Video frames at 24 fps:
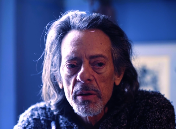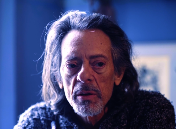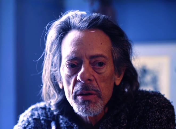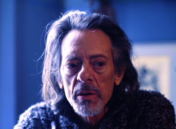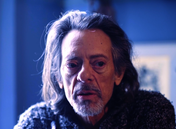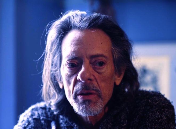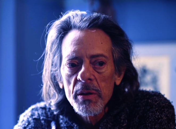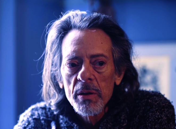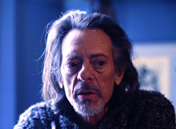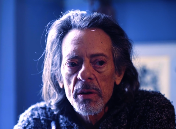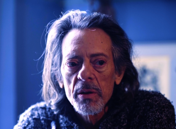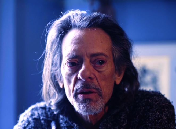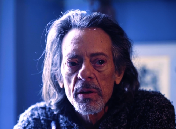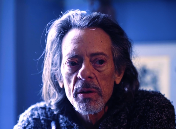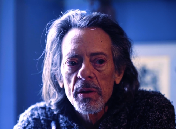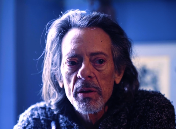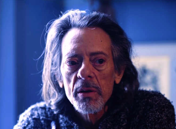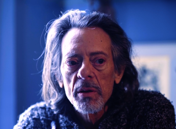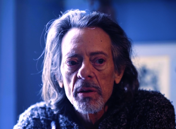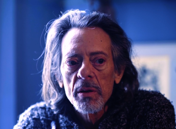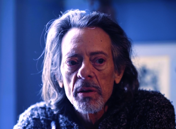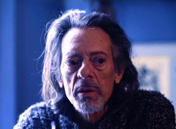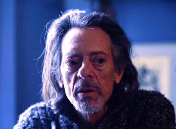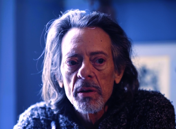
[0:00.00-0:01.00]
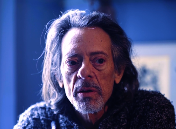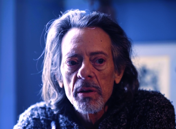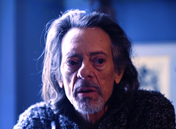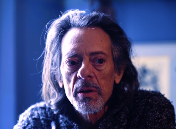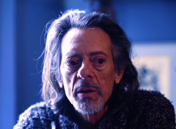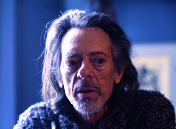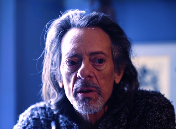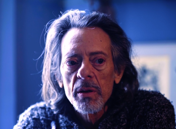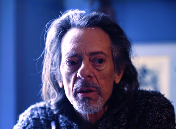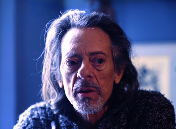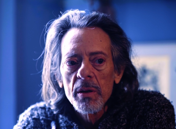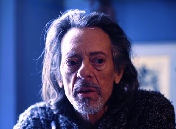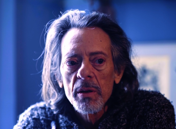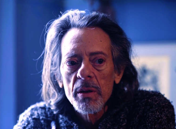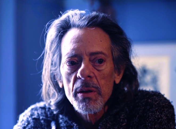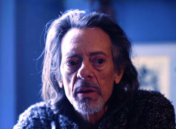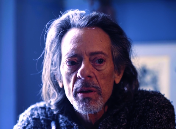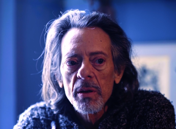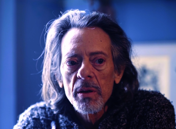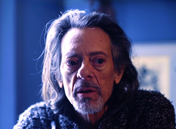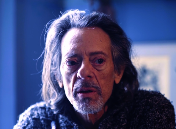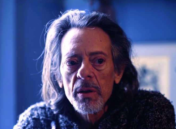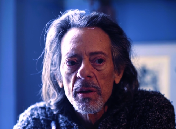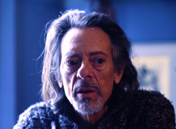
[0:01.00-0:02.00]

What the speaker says: Nothing is said.